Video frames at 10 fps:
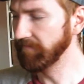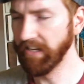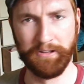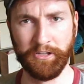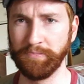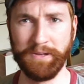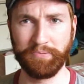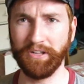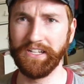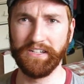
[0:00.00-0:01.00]
And there's been
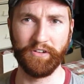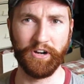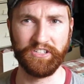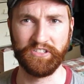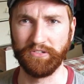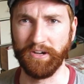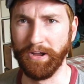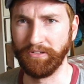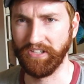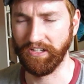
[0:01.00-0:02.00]
plenty of artists who come
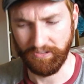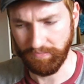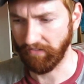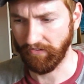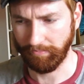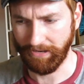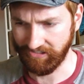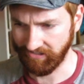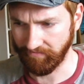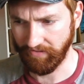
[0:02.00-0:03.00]
out and said that Spotify
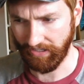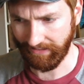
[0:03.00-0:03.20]
pays them very